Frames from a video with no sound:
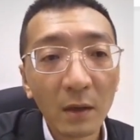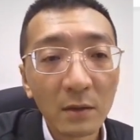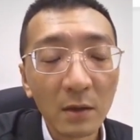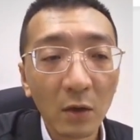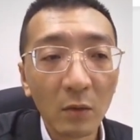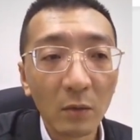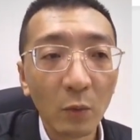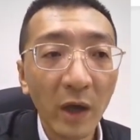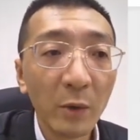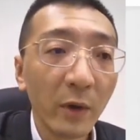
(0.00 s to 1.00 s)
So
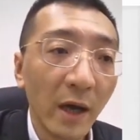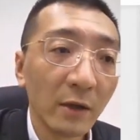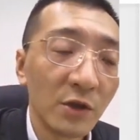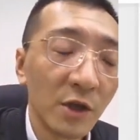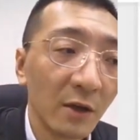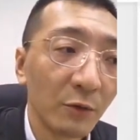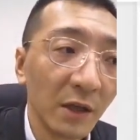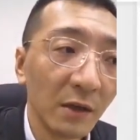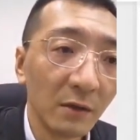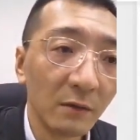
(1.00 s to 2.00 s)
when we are
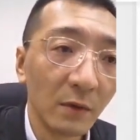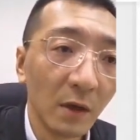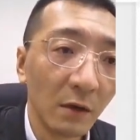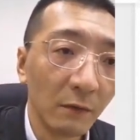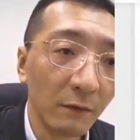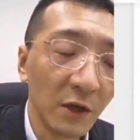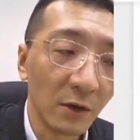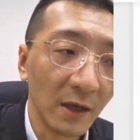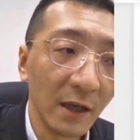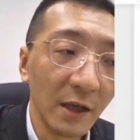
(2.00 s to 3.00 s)
generating
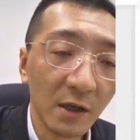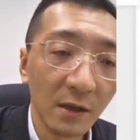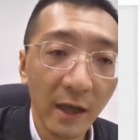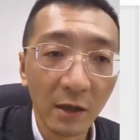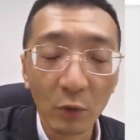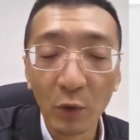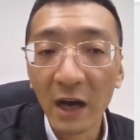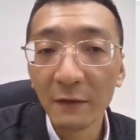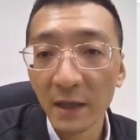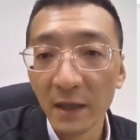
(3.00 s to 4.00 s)
visualization like
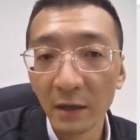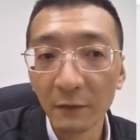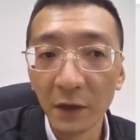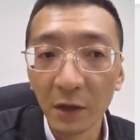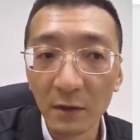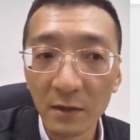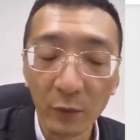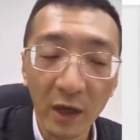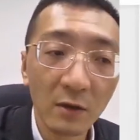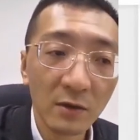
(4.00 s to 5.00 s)
graphs and figures,
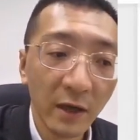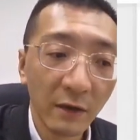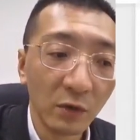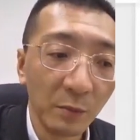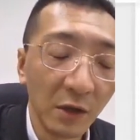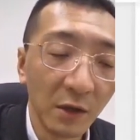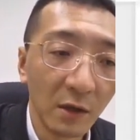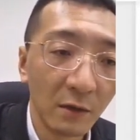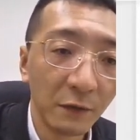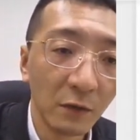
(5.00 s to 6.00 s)
we also have to be
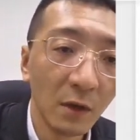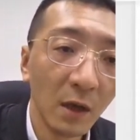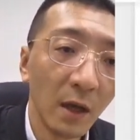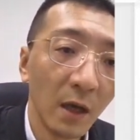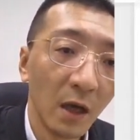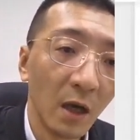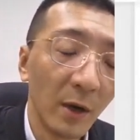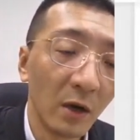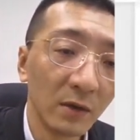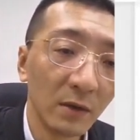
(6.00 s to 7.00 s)
careful
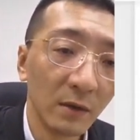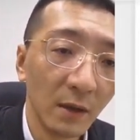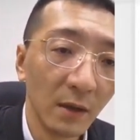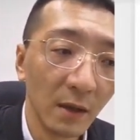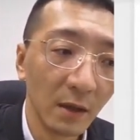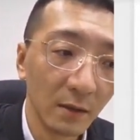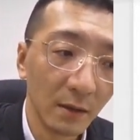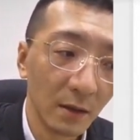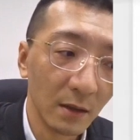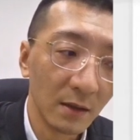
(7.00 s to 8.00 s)
about the
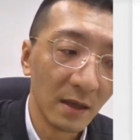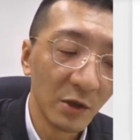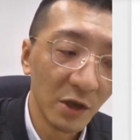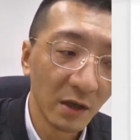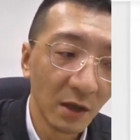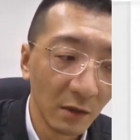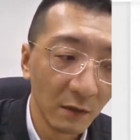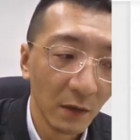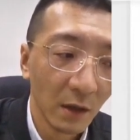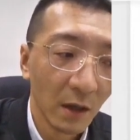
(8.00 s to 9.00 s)

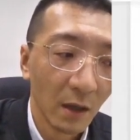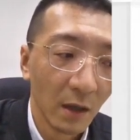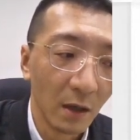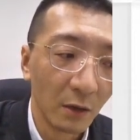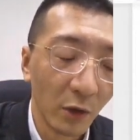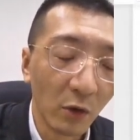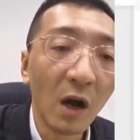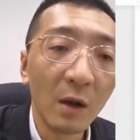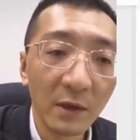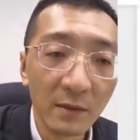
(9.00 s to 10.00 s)
subjective
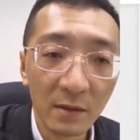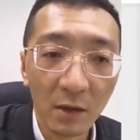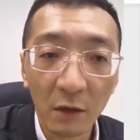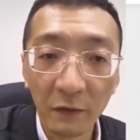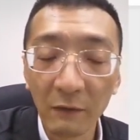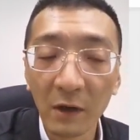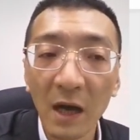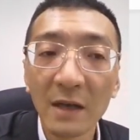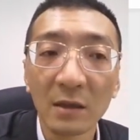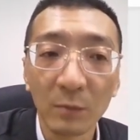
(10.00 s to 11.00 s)
requirements of our
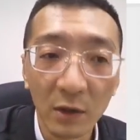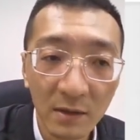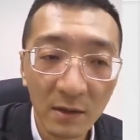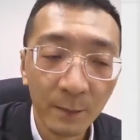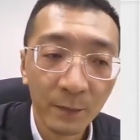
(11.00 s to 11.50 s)
customers.